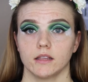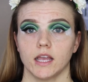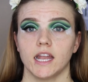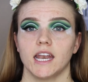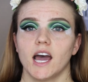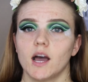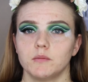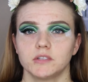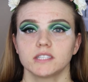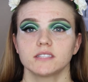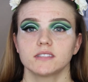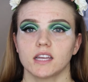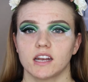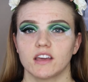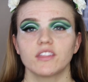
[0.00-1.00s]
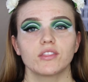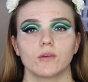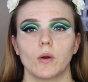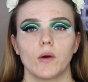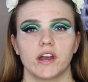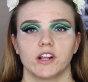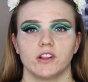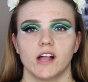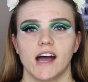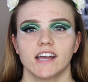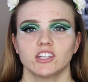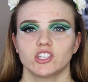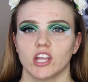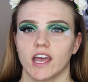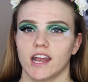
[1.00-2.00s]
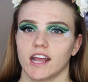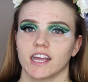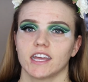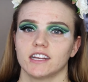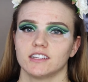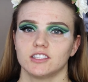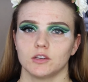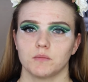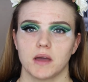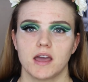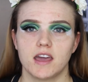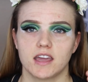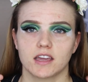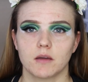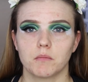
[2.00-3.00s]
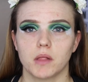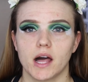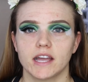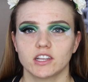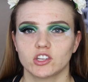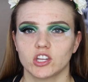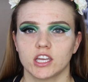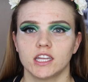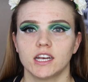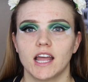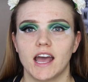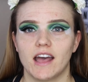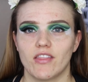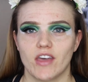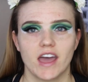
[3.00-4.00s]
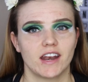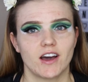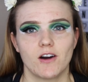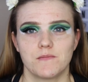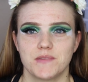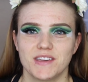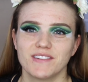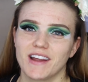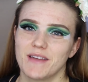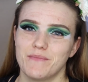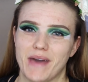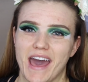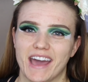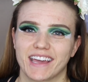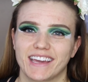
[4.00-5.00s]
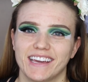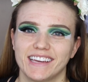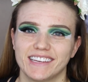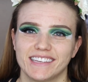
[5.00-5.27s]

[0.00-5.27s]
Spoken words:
And now I'm just going to throw on a lash, and I'm going to do my complexion, and then I'll be right back.